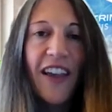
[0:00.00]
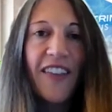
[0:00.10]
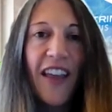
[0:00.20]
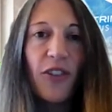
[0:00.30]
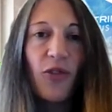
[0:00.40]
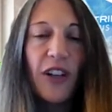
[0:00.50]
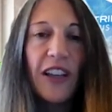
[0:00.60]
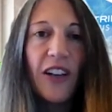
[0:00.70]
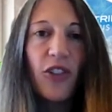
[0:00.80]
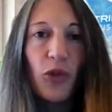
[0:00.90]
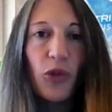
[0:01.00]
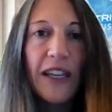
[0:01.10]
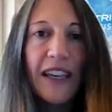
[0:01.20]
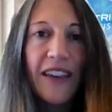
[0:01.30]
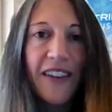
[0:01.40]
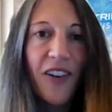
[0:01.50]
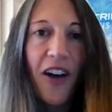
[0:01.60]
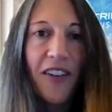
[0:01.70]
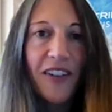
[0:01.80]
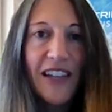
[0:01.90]
is that it really truly is
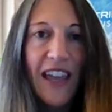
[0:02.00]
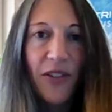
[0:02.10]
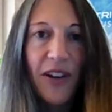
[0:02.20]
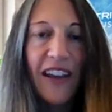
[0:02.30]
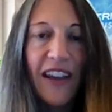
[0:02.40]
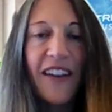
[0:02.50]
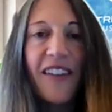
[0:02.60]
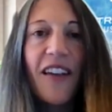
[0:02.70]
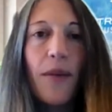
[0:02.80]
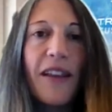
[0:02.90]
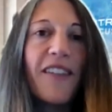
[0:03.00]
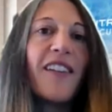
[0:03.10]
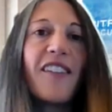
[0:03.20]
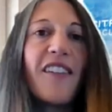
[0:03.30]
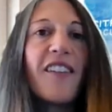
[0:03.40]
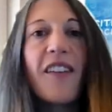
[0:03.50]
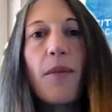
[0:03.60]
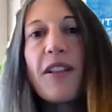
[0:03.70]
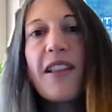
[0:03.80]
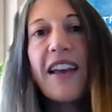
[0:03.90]
cost accounting. And in some instances,
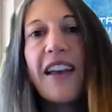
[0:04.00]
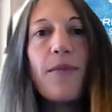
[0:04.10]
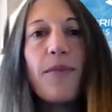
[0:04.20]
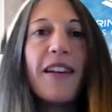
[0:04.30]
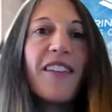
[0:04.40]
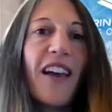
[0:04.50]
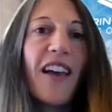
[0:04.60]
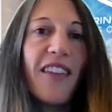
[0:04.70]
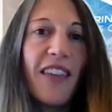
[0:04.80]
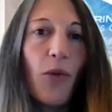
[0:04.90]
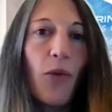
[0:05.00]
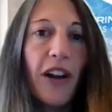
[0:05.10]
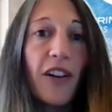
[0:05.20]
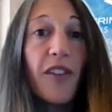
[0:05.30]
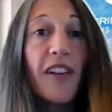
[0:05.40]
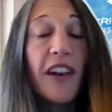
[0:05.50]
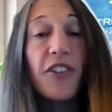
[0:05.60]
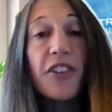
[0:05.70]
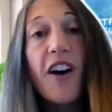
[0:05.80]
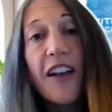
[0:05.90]
some clients may decide that they want to do
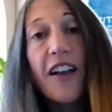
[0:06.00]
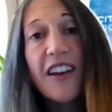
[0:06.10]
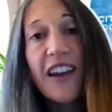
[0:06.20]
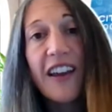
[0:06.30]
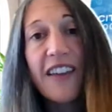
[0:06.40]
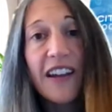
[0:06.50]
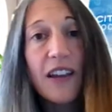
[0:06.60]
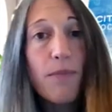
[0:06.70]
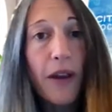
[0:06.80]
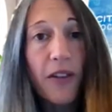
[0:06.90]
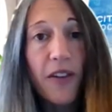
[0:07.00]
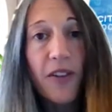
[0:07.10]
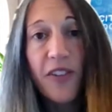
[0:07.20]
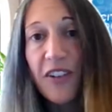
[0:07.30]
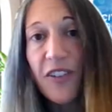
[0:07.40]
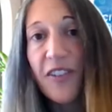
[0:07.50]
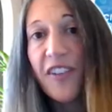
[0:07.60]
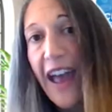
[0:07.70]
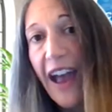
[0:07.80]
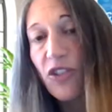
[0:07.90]
standard costing and then compare their standards
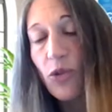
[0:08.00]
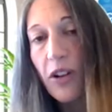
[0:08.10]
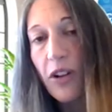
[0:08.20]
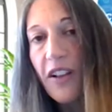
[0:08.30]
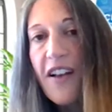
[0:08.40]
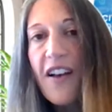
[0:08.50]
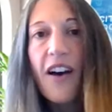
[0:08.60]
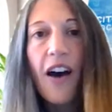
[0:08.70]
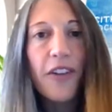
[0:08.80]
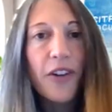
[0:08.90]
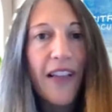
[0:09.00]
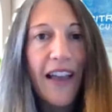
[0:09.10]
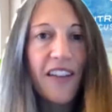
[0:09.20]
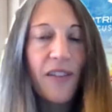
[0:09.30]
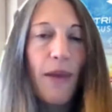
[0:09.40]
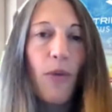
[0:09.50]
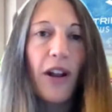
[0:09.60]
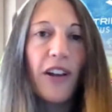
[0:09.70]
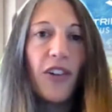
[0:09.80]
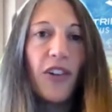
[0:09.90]
to actual. Other clients may
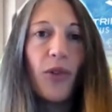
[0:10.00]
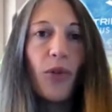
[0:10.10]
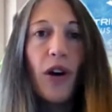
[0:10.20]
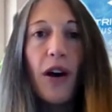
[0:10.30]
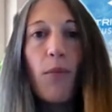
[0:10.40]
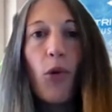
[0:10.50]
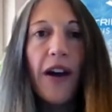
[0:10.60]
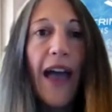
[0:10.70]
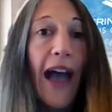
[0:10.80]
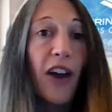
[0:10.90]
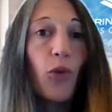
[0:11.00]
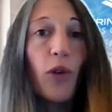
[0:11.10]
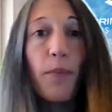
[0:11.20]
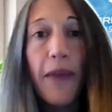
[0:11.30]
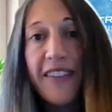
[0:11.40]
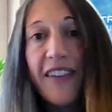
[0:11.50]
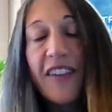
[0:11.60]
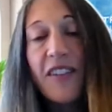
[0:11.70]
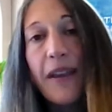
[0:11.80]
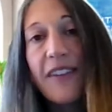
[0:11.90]
want to do a more actual
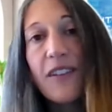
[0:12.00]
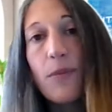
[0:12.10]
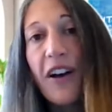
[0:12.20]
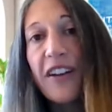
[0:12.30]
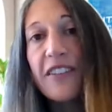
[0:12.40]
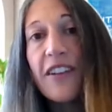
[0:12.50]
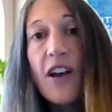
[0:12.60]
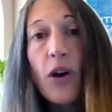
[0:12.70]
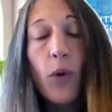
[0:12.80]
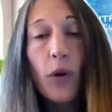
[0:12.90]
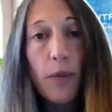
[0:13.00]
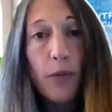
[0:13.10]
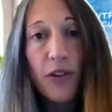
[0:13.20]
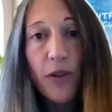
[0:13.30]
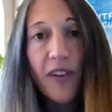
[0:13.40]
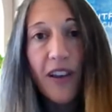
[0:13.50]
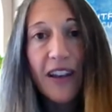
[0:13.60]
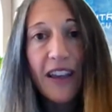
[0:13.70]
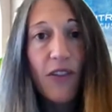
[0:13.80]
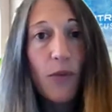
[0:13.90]
basis based upon what are we producing
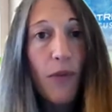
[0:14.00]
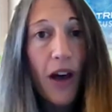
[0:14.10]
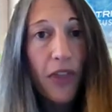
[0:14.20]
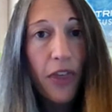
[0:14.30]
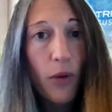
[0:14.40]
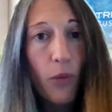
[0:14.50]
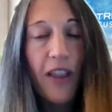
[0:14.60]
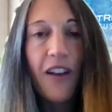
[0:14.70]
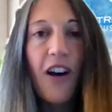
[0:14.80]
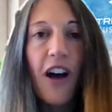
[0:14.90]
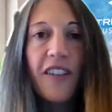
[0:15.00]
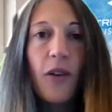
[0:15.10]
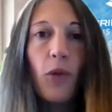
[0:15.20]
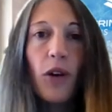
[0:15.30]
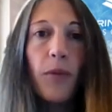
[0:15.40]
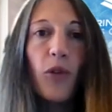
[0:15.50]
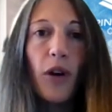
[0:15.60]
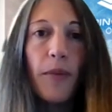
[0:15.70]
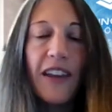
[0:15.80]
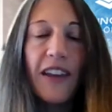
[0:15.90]
in a given month, what are the costs that we're
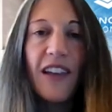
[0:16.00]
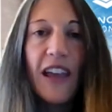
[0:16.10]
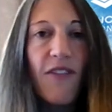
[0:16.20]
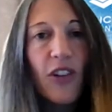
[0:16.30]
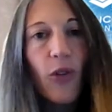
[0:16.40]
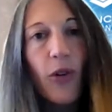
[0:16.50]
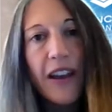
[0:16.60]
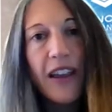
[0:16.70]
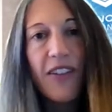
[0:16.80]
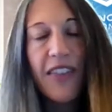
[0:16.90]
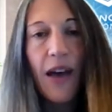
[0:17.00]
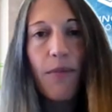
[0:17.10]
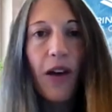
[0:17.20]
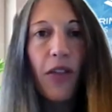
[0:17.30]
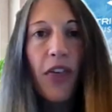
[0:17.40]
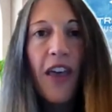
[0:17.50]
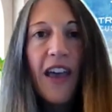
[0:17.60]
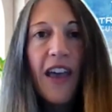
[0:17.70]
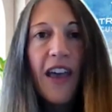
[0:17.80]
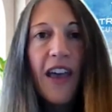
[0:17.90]
absorbing into inventory given that month,
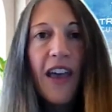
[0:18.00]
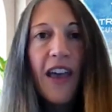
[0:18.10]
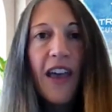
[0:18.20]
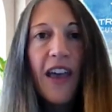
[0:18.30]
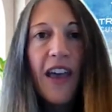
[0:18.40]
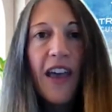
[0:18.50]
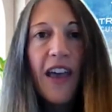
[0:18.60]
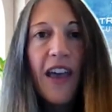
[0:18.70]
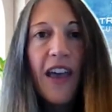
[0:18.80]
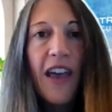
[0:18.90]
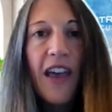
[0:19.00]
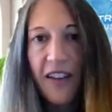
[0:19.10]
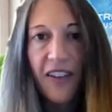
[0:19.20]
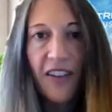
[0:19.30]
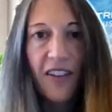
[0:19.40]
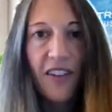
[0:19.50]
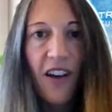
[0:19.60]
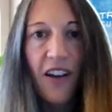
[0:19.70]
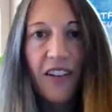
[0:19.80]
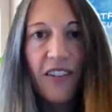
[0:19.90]
and we're going to shake out those variances
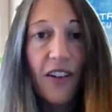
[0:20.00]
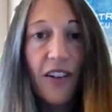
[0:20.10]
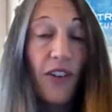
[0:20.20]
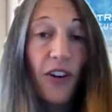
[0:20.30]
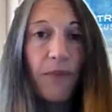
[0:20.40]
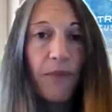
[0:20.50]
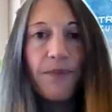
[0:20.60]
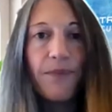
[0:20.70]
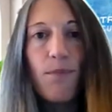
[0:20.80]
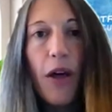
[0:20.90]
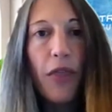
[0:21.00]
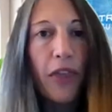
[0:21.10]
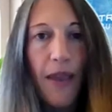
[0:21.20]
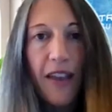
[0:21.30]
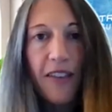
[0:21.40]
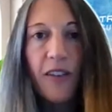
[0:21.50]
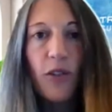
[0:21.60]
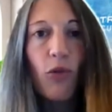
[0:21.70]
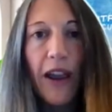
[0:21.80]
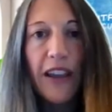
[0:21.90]
on a very monthly basis
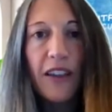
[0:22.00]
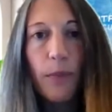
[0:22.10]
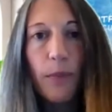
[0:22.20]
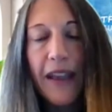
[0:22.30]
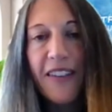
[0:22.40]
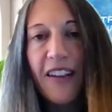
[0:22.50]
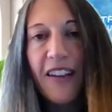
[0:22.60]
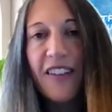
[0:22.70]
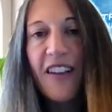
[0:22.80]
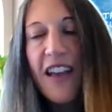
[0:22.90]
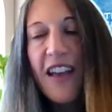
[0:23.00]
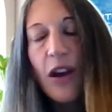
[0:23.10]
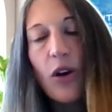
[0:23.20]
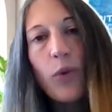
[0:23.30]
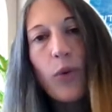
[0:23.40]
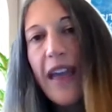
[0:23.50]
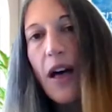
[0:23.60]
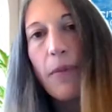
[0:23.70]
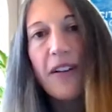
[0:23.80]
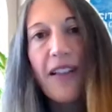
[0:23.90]
or a regular basis. But we
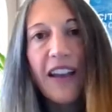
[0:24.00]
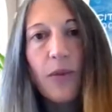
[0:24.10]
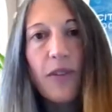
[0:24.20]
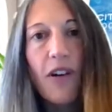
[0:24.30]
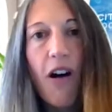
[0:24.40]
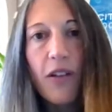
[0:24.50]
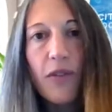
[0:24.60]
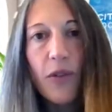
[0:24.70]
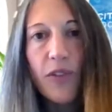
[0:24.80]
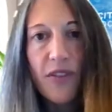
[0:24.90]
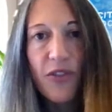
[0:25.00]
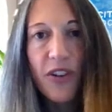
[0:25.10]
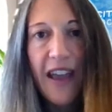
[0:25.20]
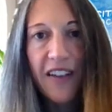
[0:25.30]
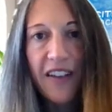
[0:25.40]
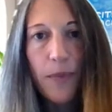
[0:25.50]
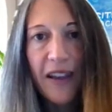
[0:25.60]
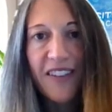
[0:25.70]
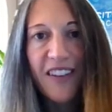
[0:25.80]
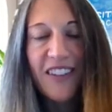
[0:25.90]
help our clients with all of those different
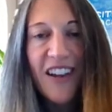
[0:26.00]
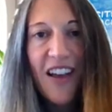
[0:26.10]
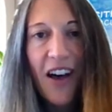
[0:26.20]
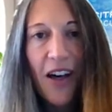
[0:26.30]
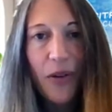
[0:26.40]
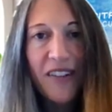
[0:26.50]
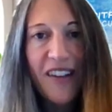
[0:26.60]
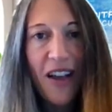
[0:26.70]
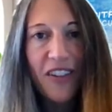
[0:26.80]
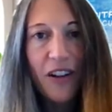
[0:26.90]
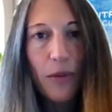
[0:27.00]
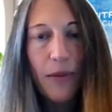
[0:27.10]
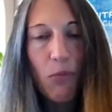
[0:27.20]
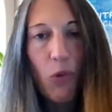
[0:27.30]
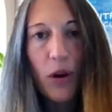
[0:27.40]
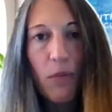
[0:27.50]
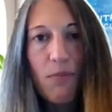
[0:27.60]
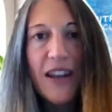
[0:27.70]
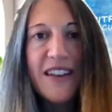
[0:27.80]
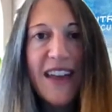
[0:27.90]
aspects. And although it sounds a little bit more
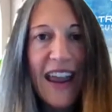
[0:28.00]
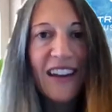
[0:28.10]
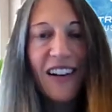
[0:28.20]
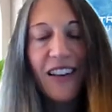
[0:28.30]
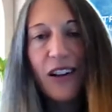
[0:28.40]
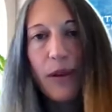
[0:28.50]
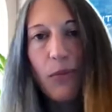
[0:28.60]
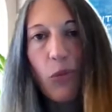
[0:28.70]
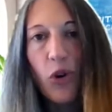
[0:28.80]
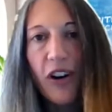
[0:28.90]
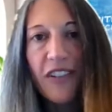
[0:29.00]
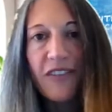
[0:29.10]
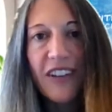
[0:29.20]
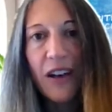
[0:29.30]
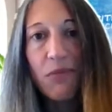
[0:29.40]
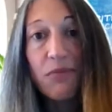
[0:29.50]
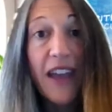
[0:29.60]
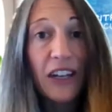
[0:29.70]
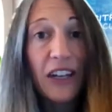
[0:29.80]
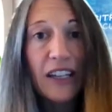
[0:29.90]
mundane and a little bit more
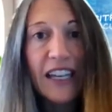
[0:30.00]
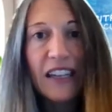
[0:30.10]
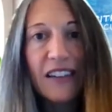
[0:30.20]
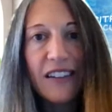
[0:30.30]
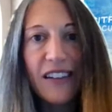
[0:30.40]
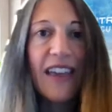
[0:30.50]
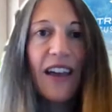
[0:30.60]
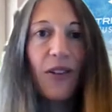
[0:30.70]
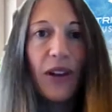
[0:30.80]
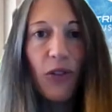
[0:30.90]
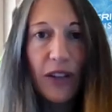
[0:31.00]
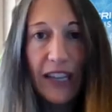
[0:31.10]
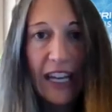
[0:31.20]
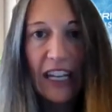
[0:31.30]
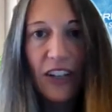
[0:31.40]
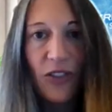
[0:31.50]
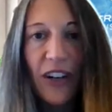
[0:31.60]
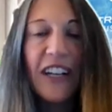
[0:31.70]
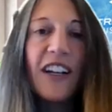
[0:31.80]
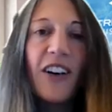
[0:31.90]
technically accounting related,
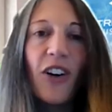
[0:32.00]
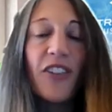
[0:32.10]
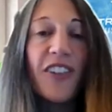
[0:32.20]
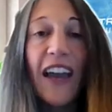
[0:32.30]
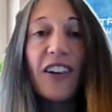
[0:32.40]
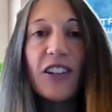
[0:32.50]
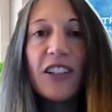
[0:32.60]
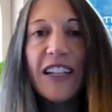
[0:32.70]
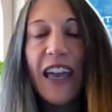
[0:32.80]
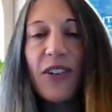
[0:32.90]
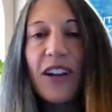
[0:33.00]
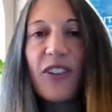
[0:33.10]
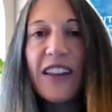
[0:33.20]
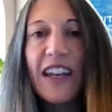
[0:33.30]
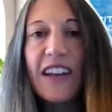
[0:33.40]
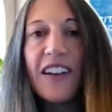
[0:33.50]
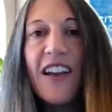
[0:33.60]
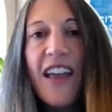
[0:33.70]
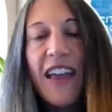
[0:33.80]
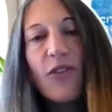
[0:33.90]
right, or technical accounting
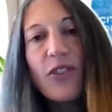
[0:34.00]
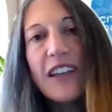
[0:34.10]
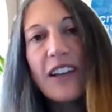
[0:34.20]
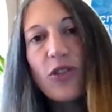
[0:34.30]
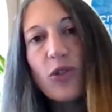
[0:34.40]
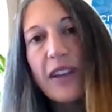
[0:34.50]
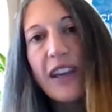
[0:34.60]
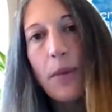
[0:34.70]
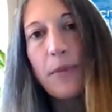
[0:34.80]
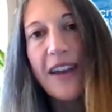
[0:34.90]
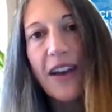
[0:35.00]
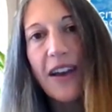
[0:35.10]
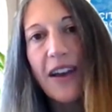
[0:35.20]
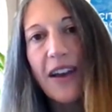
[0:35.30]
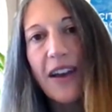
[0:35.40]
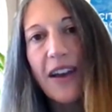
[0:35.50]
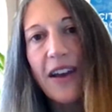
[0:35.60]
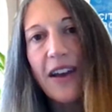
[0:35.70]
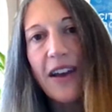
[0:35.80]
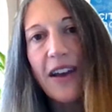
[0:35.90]
related, it really truly comes down to, do you
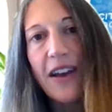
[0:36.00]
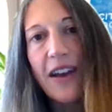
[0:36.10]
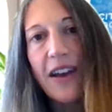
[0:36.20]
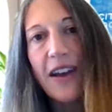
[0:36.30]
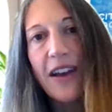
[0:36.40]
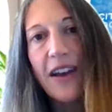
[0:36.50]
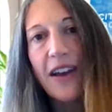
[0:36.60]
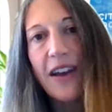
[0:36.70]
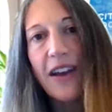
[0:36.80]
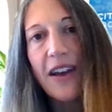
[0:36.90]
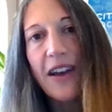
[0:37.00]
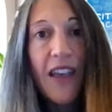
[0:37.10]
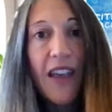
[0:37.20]
know what your business is doing?